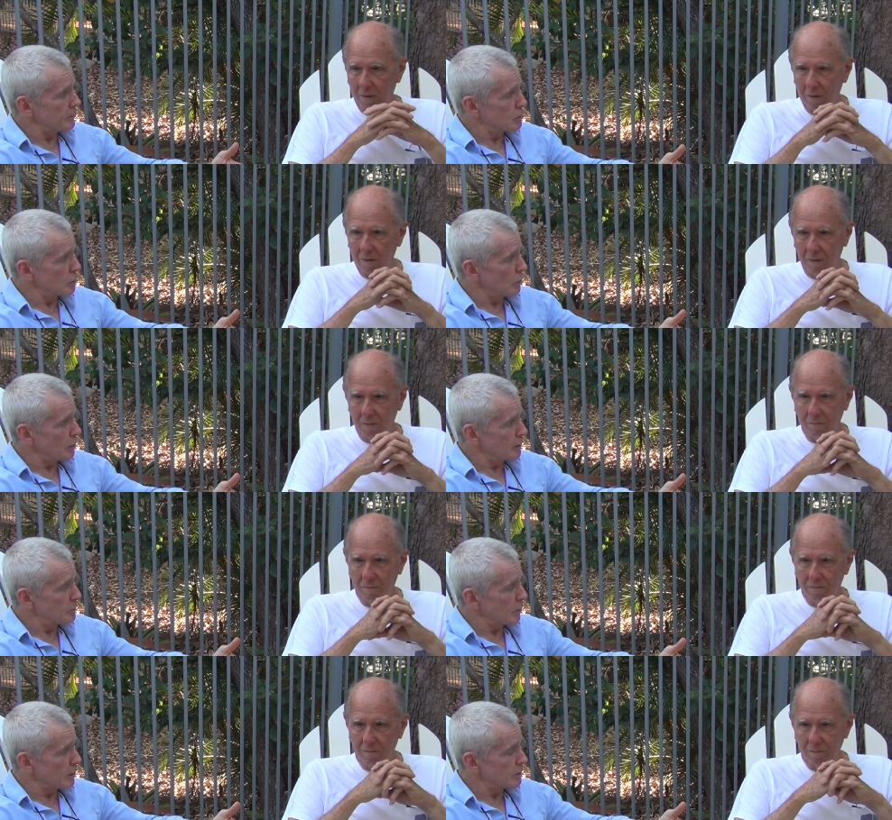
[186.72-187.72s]
Speaker 1: of soil
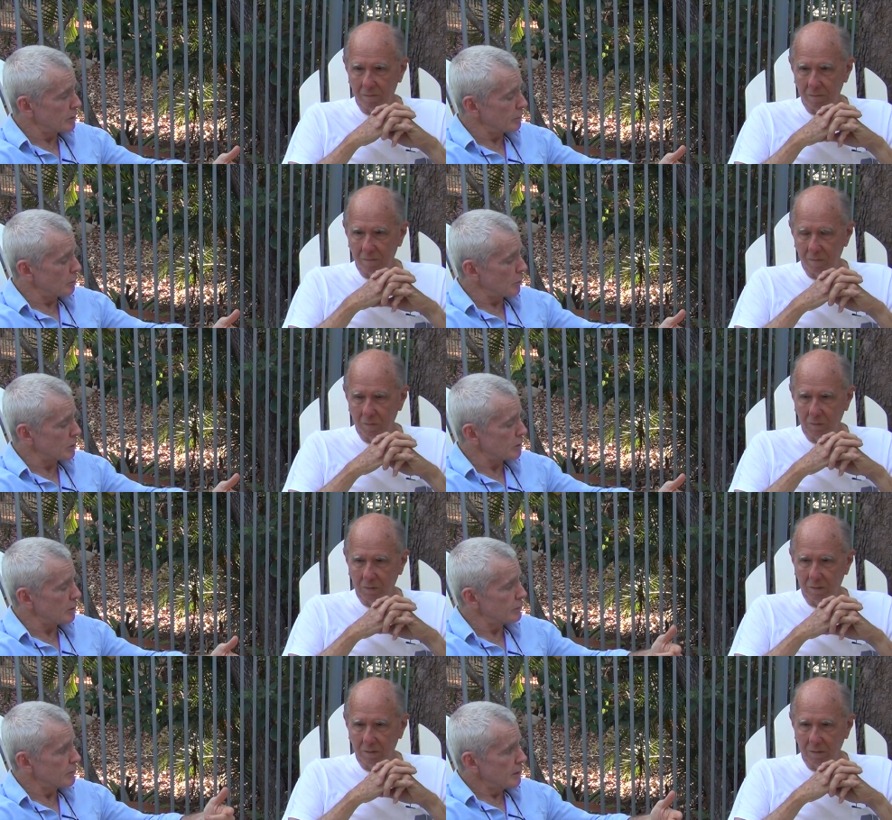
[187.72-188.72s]
that's washed
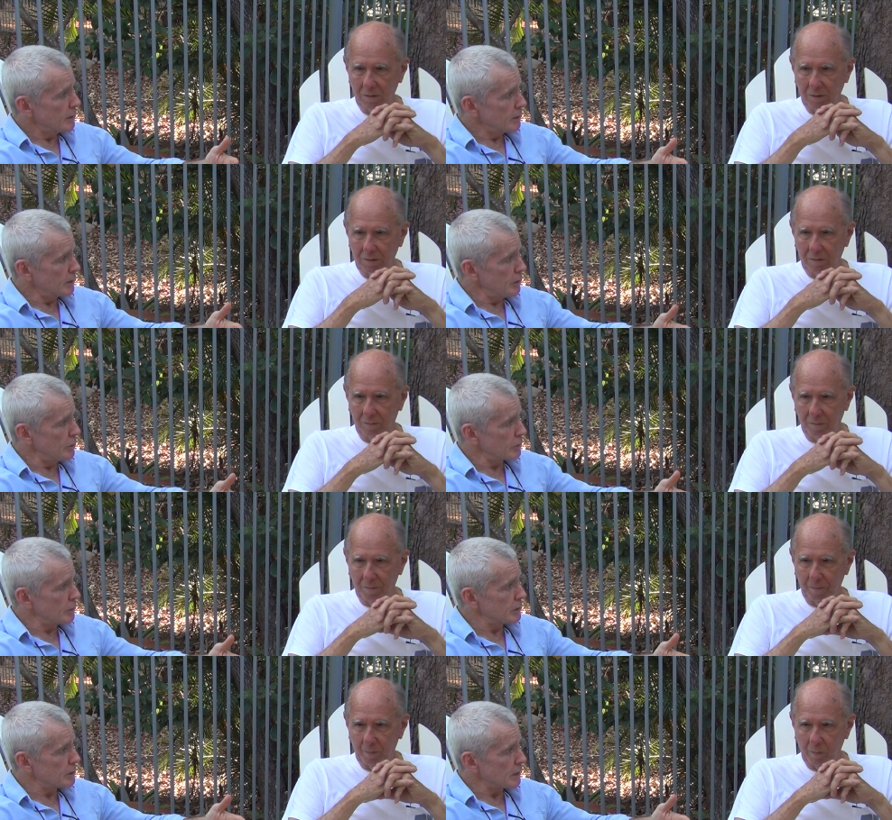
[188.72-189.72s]
washed off, the
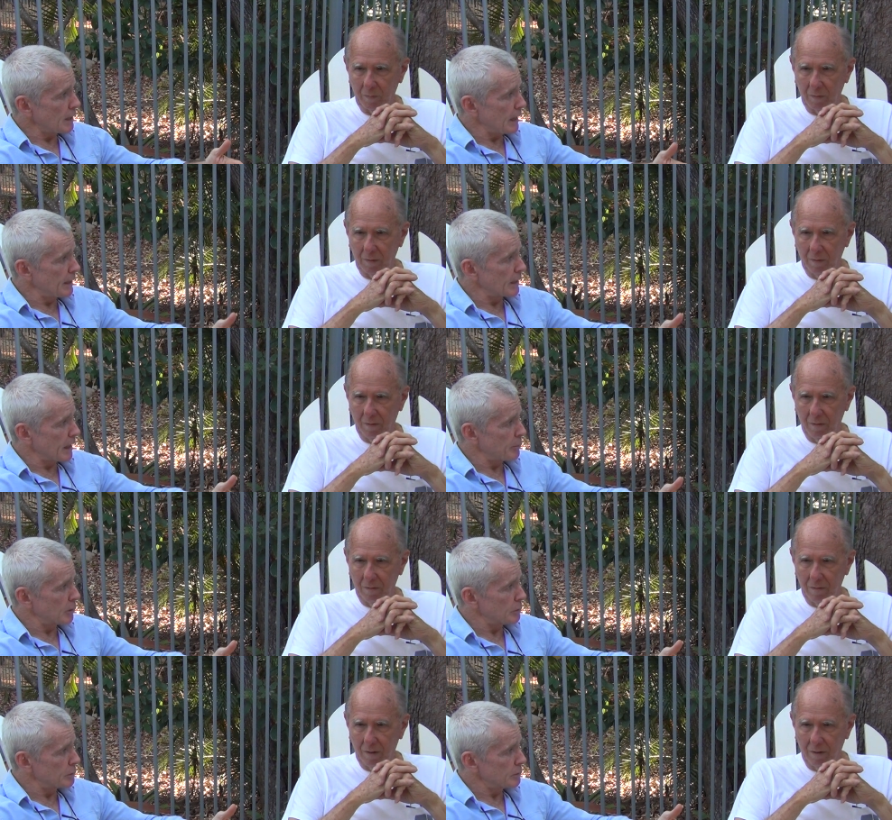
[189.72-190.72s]
nutrients, and the
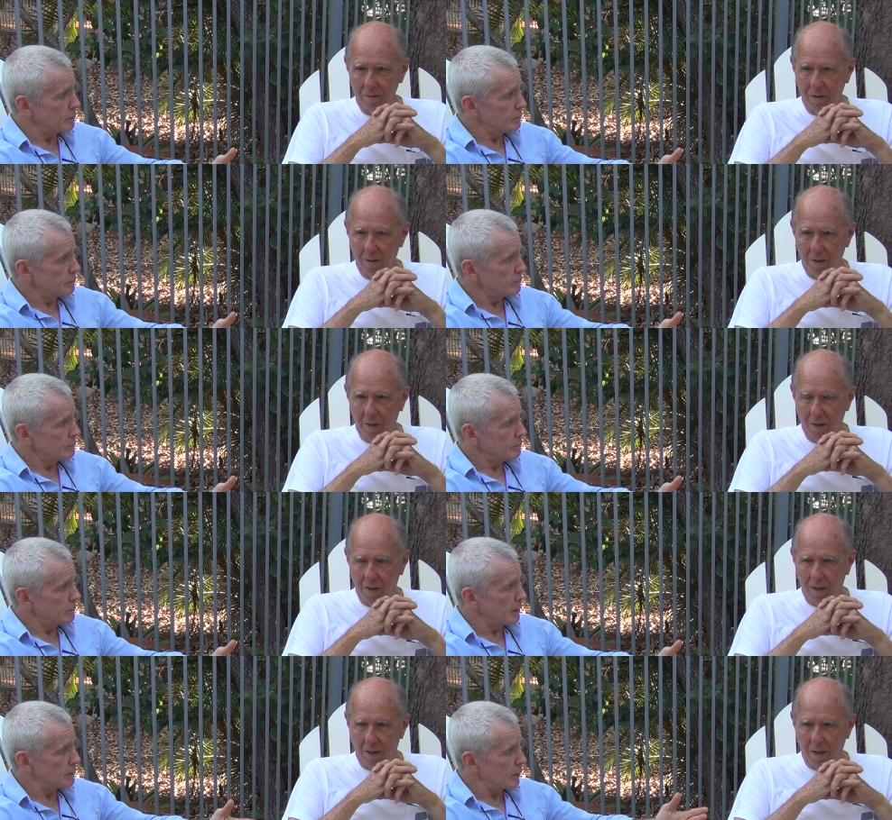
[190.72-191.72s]
chemicals.
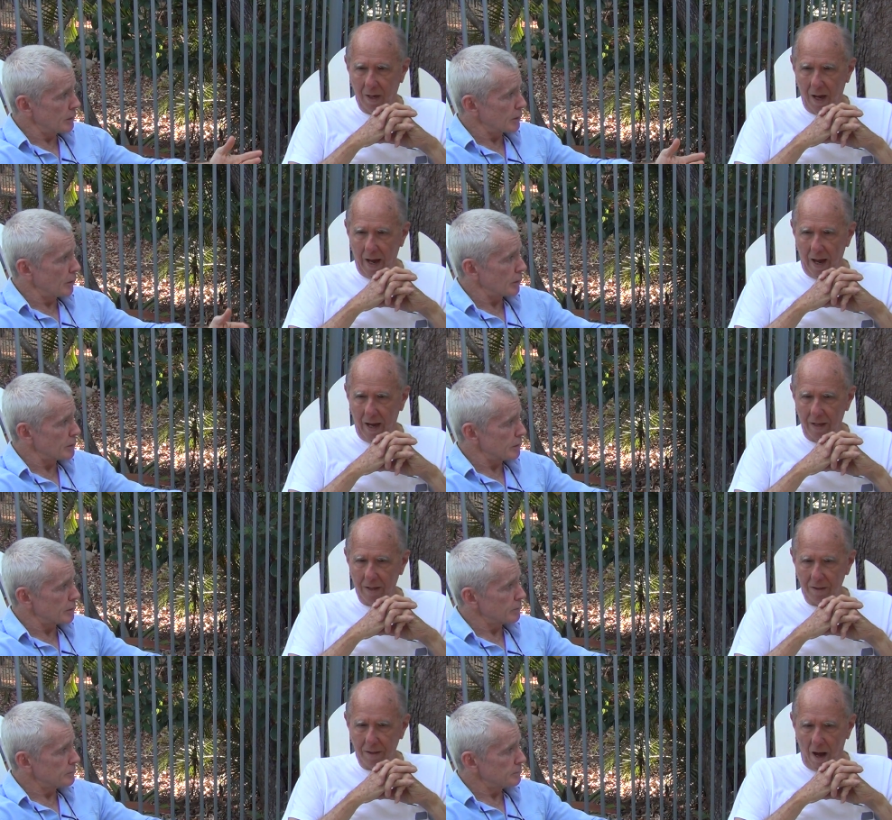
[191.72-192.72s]
It's a, it's a
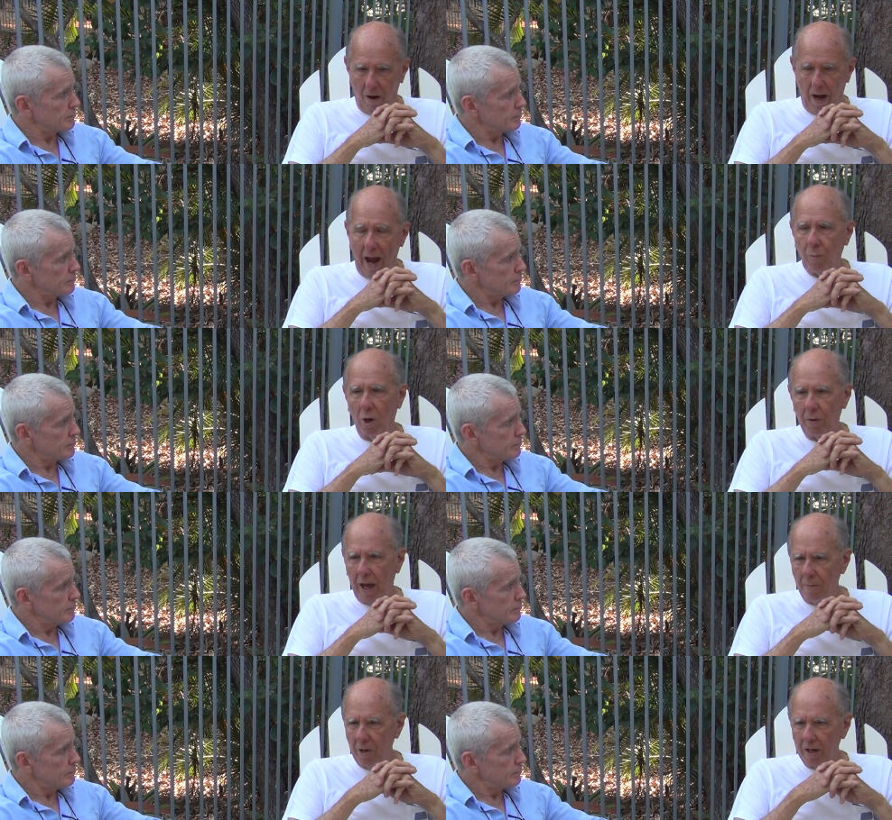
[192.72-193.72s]
nonsense.
Speaker 2: Yeah, and
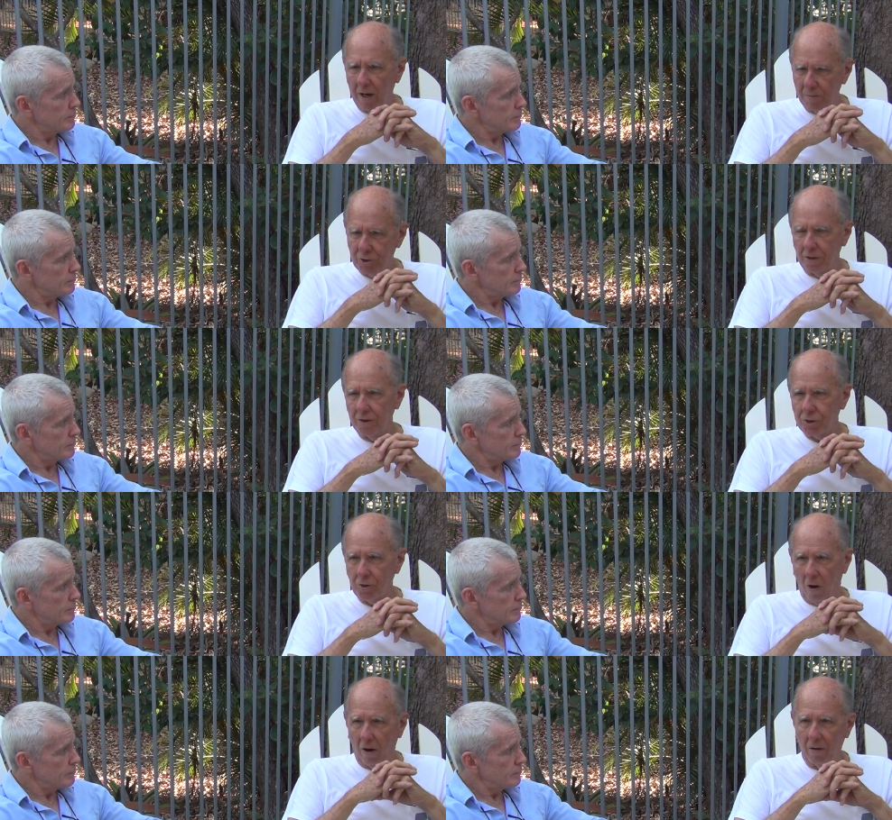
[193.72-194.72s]
when and when it comes to the
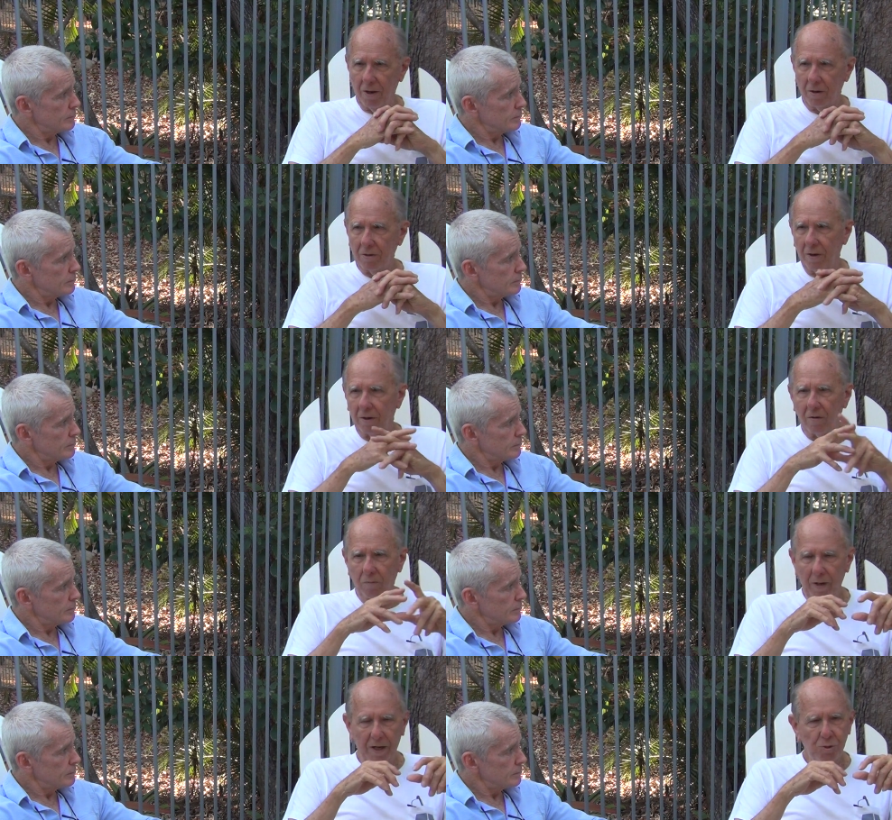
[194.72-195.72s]
soil, they're, they're,
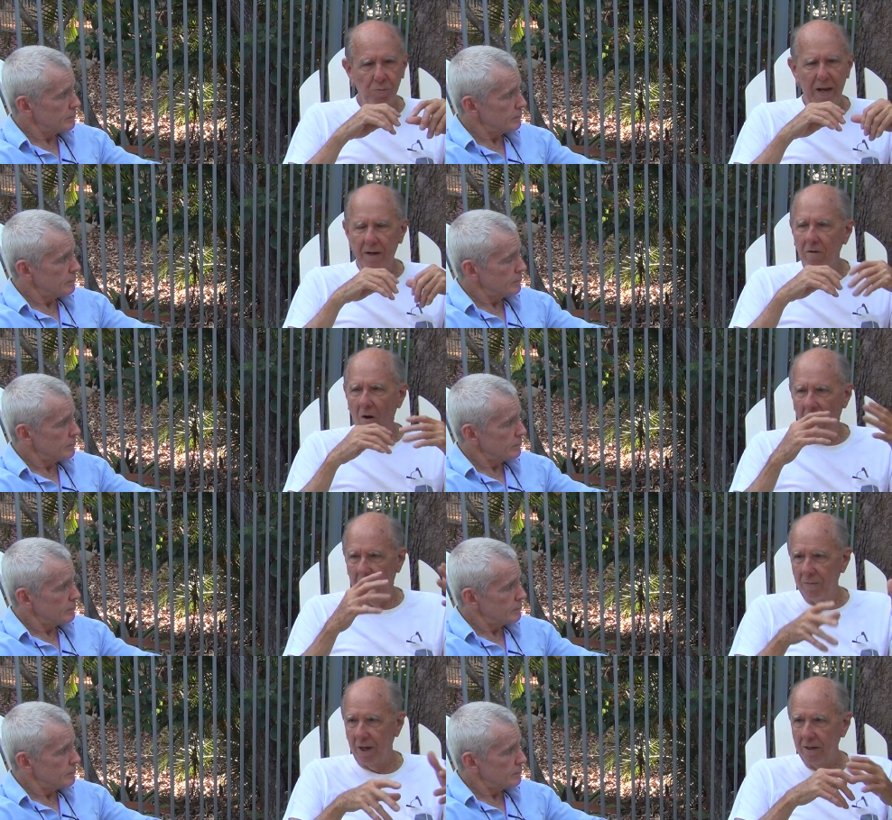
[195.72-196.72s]
it's being
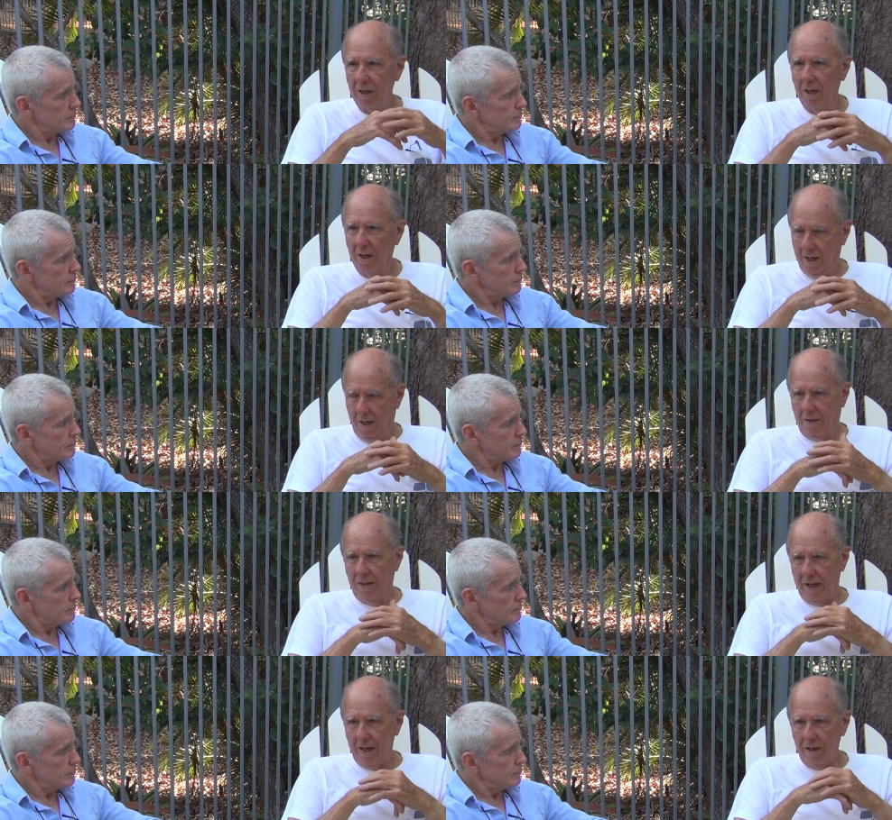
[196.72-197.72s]
claimed that
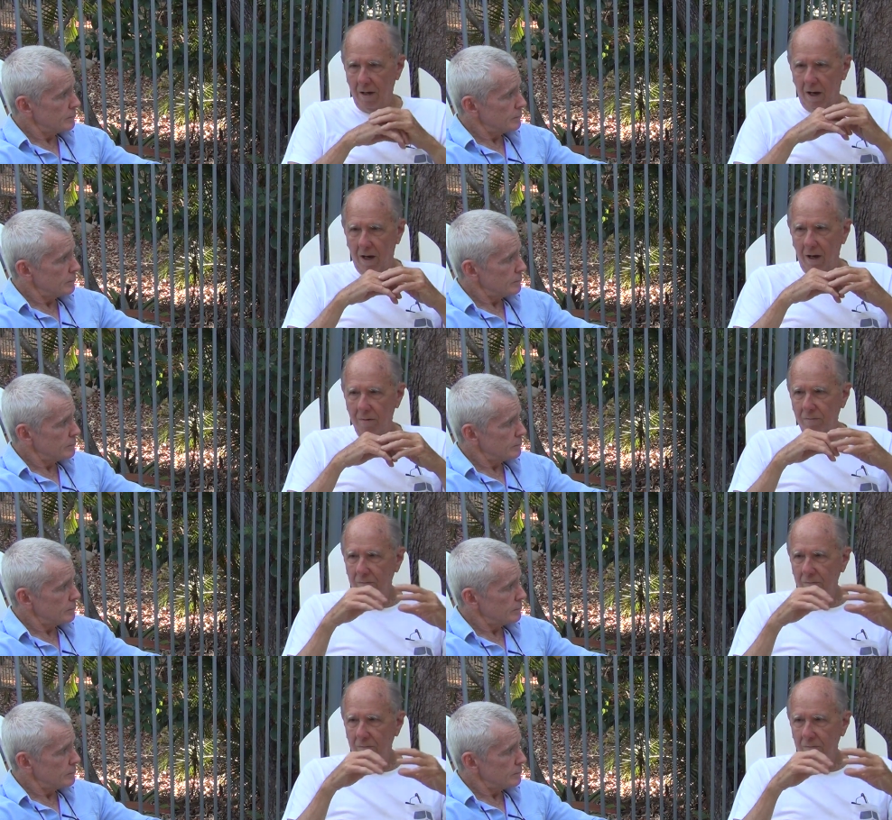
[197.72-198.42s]
the uh,